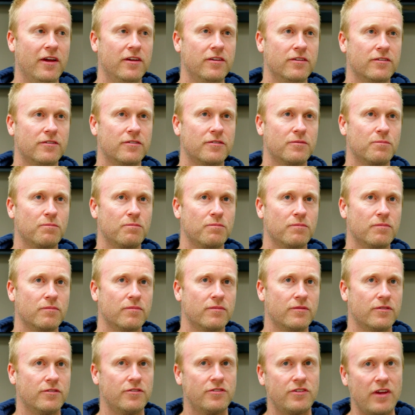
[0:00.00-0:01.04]
is
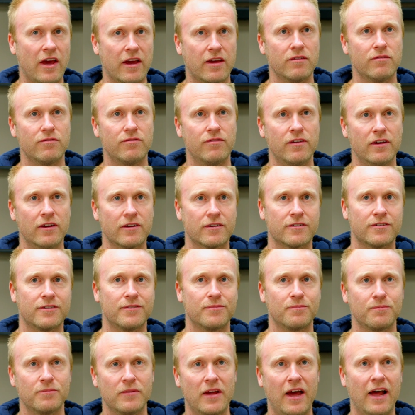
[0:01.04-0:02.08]
second fix
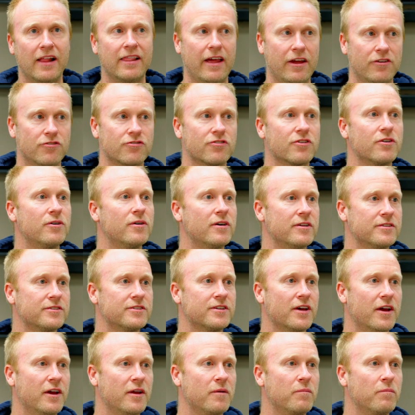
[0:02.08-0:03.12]
electrical, I'd
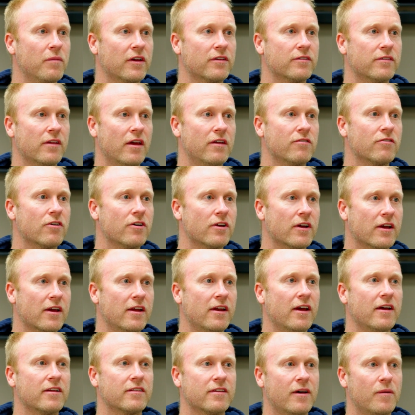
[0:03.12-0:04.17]
say, because they've got to
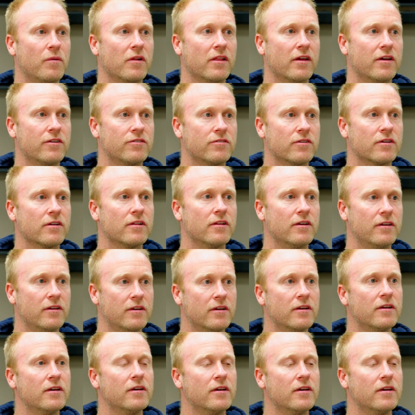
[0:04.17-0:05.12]
connect up electrically.